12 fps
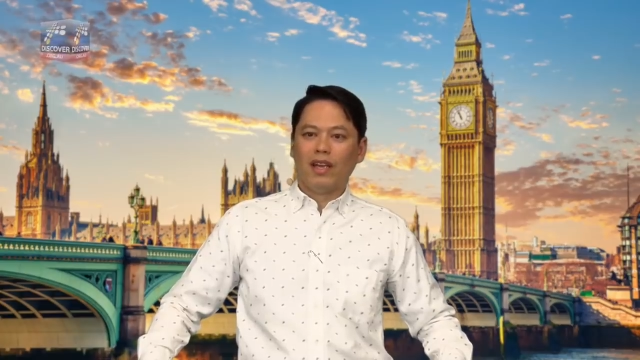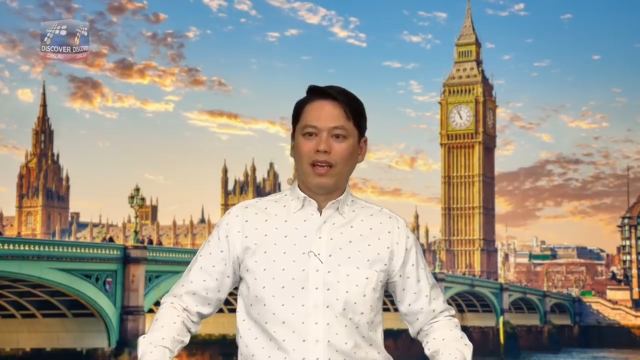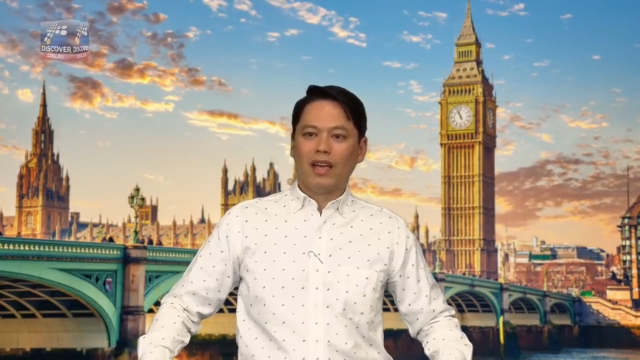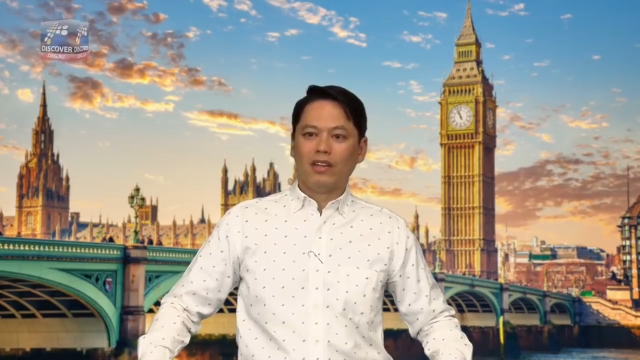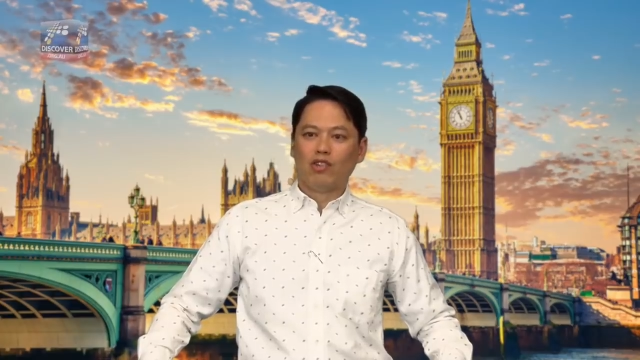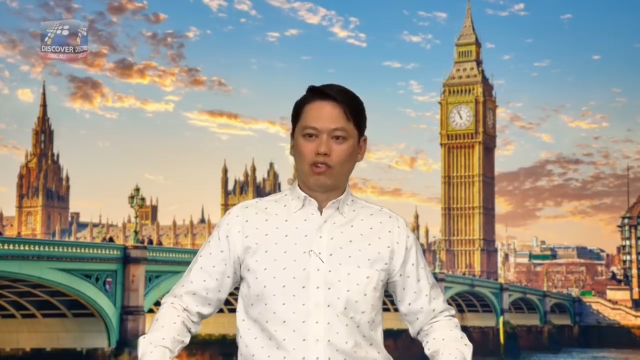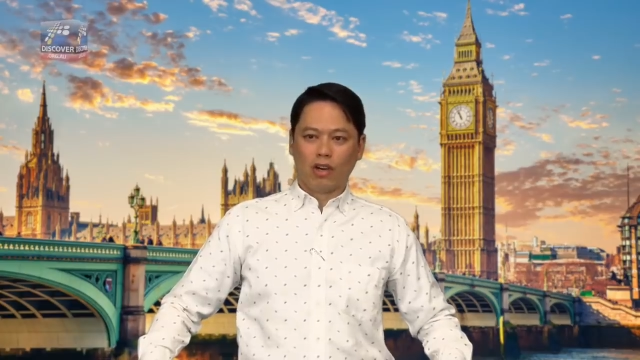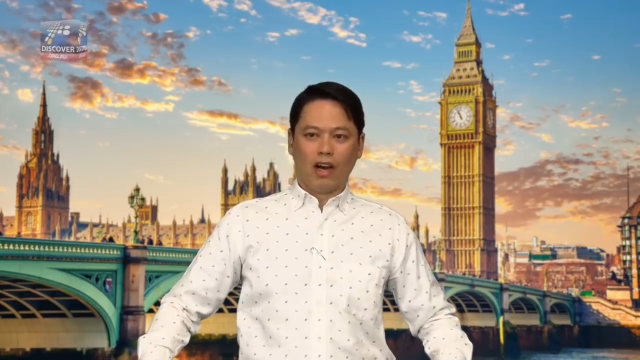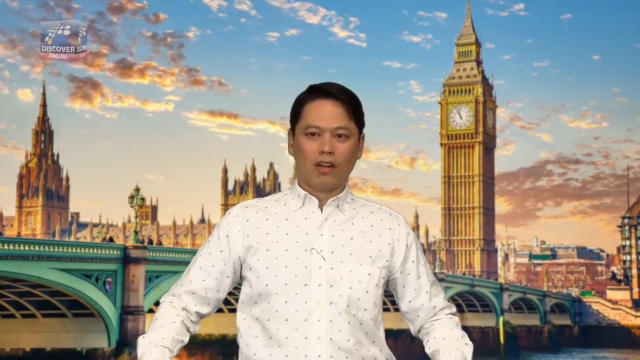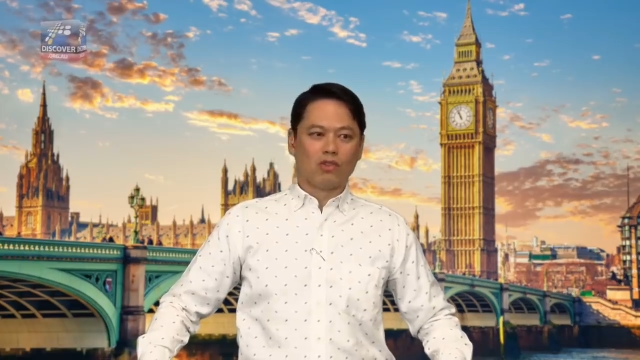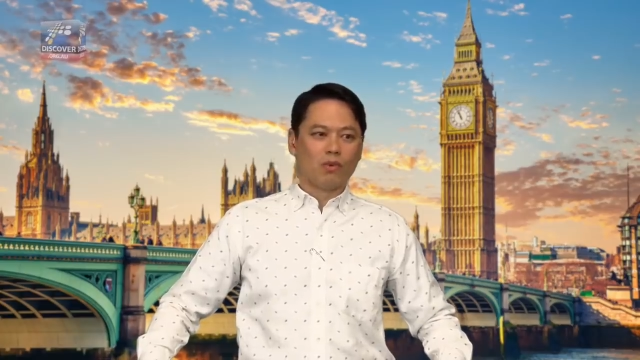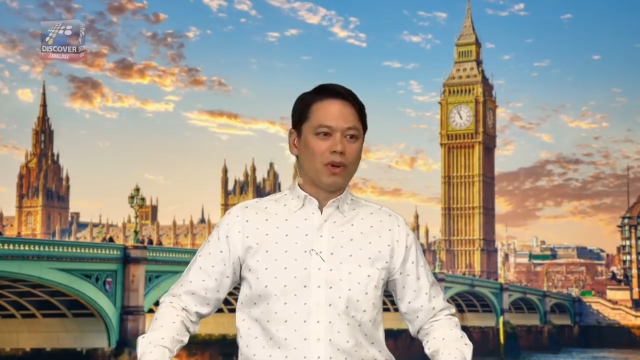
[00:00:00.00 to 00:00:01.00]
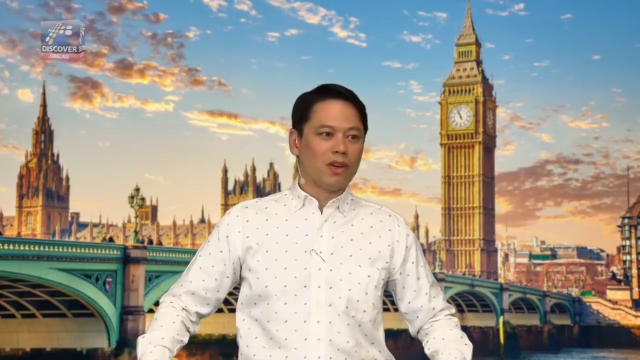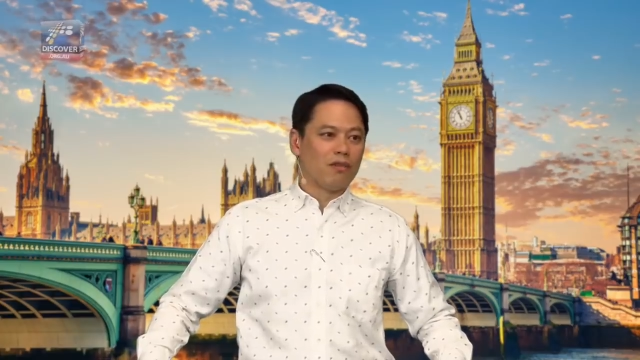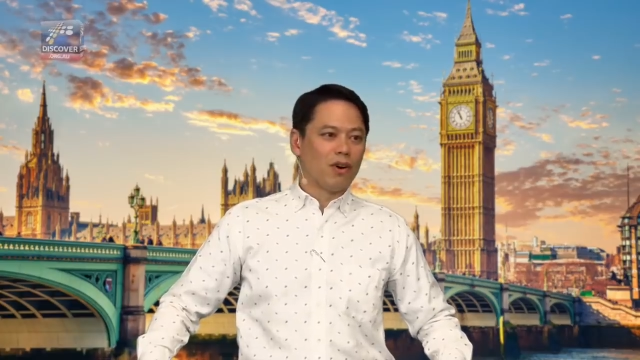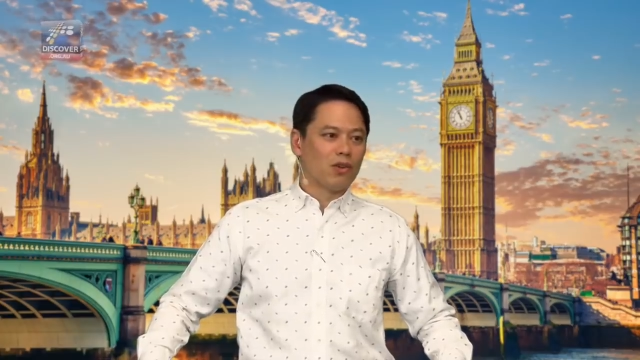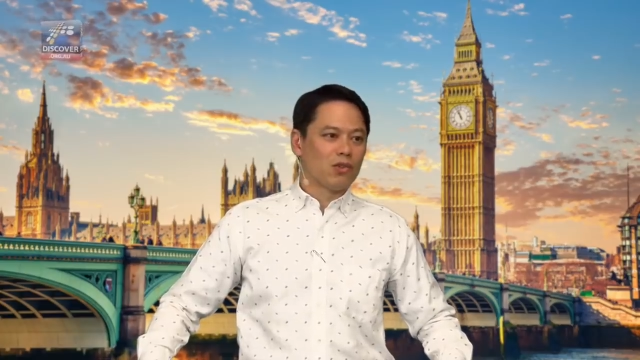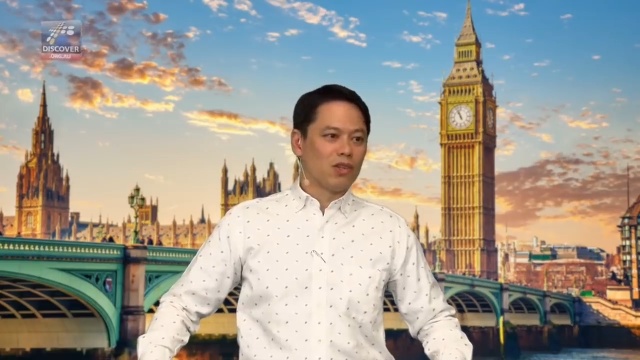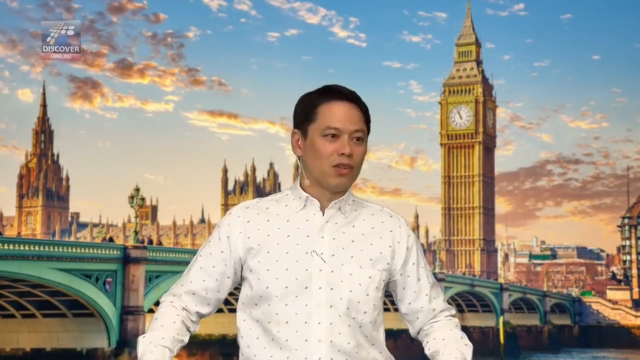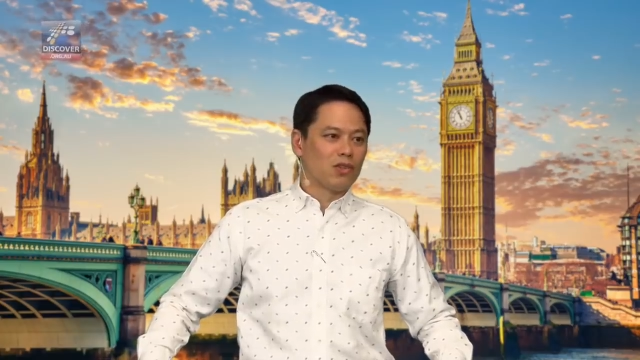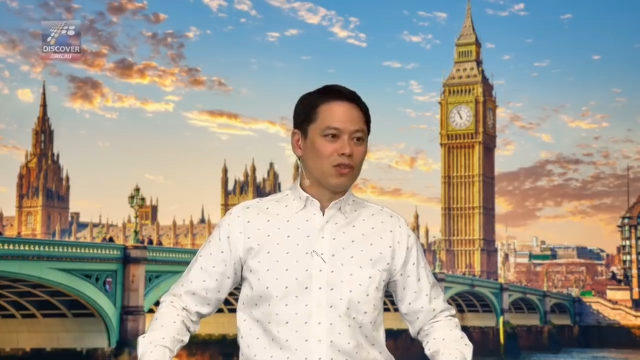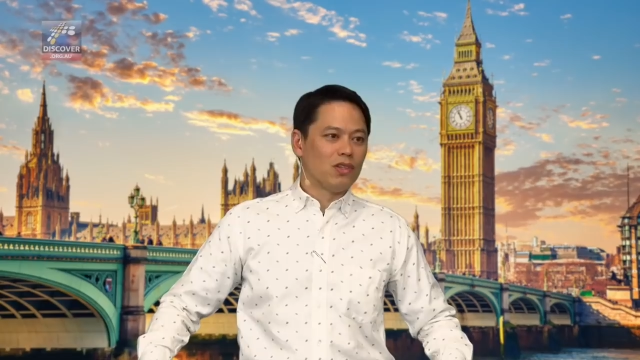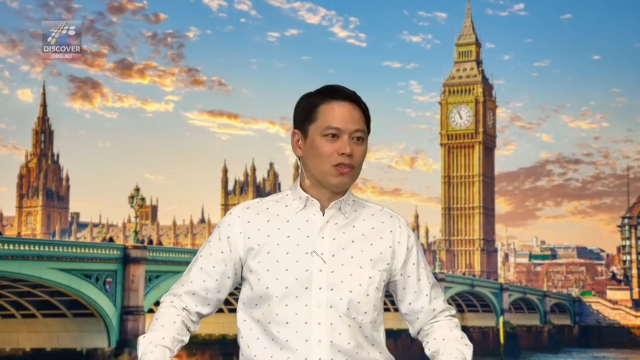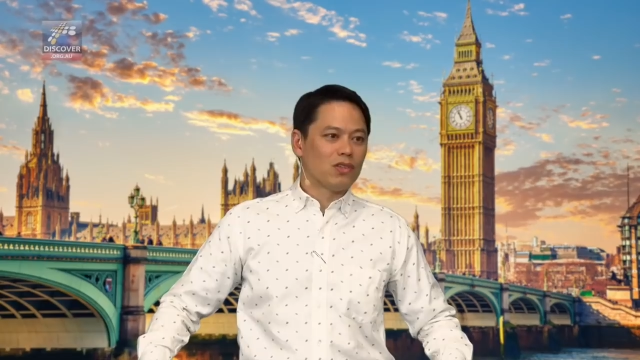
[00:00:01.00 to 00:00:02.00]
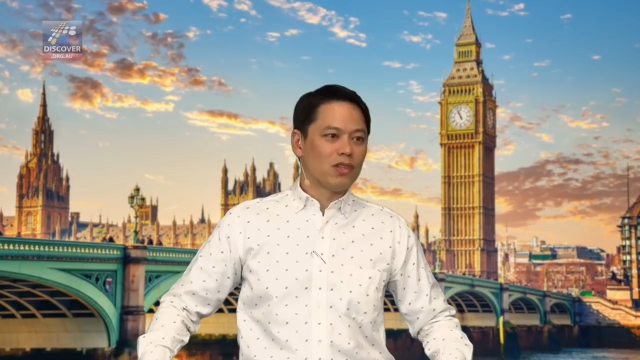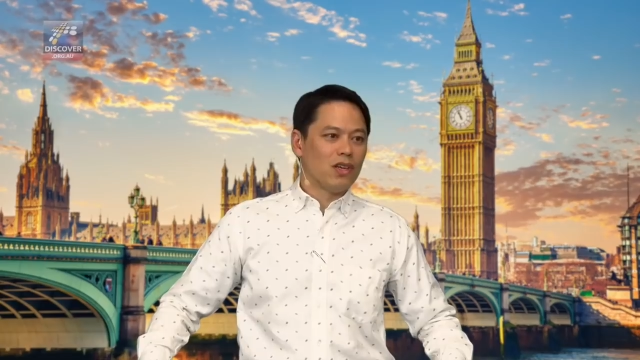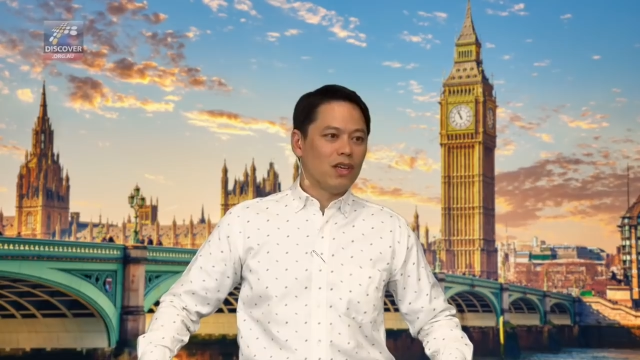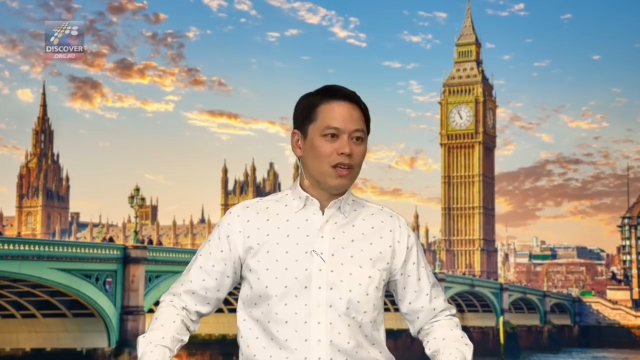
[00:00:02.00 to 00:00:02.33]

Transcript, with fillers: and judge one of our citizens.